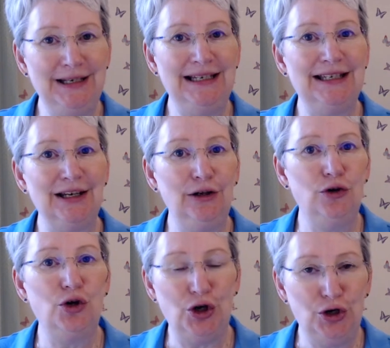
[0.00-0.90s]
to
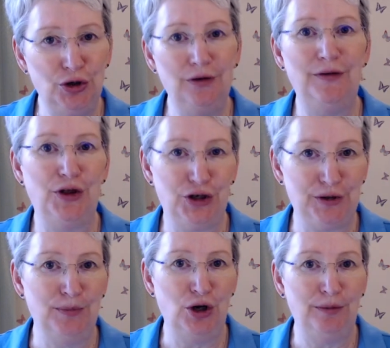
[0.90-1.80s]
look over the
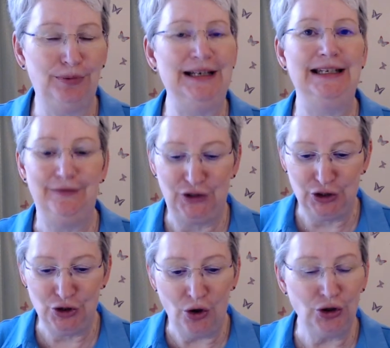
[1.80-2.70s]
small print. If you're
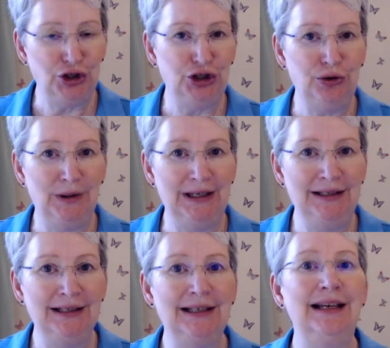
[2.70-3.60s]
not sure,
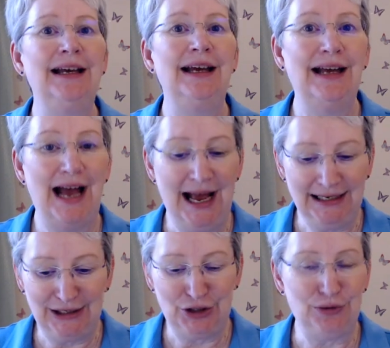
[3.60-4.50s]

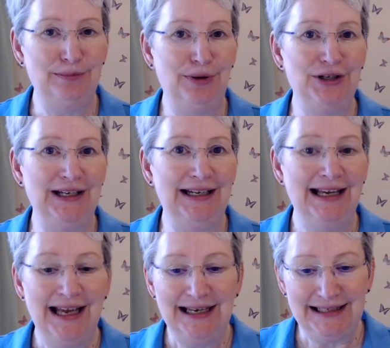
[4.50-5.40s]
ask somebody
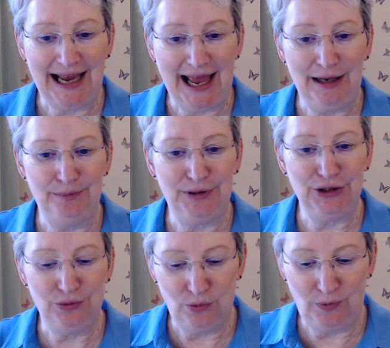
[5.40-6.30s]
to help
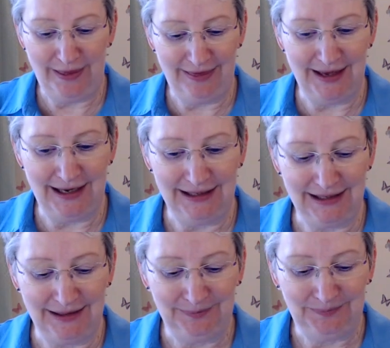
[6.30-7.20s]
you with
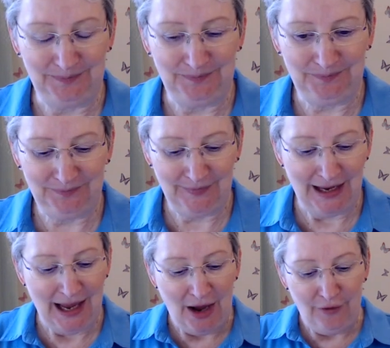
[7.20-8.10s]
that.
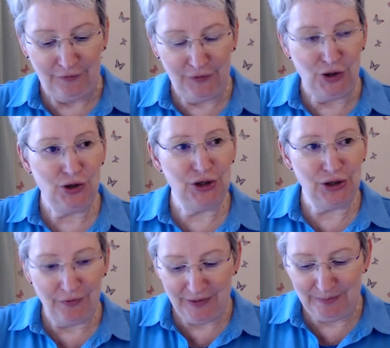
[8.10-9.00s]
Focus
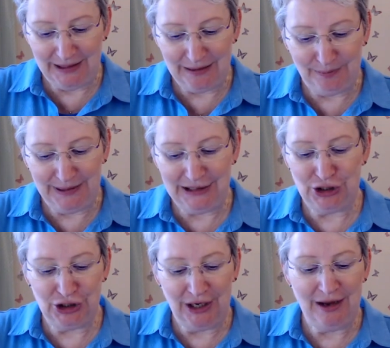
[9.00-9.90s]
on the bigger
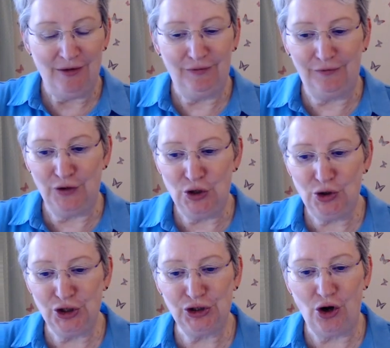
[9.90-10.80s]
picture.
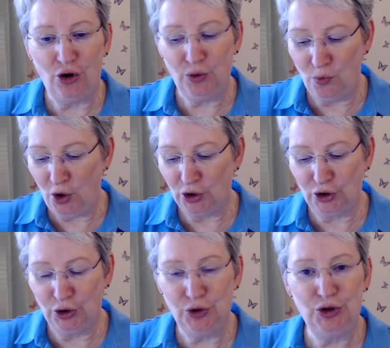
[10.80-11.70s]
Focus on what
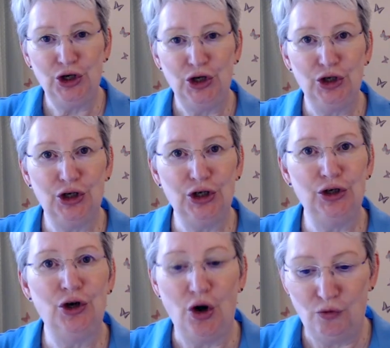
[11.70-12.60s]
could
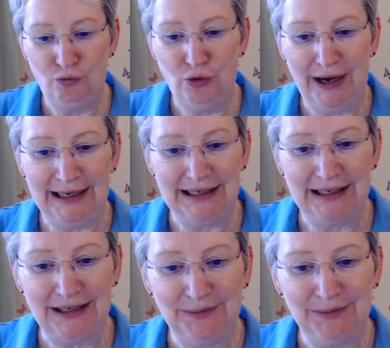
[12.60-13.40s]
go right.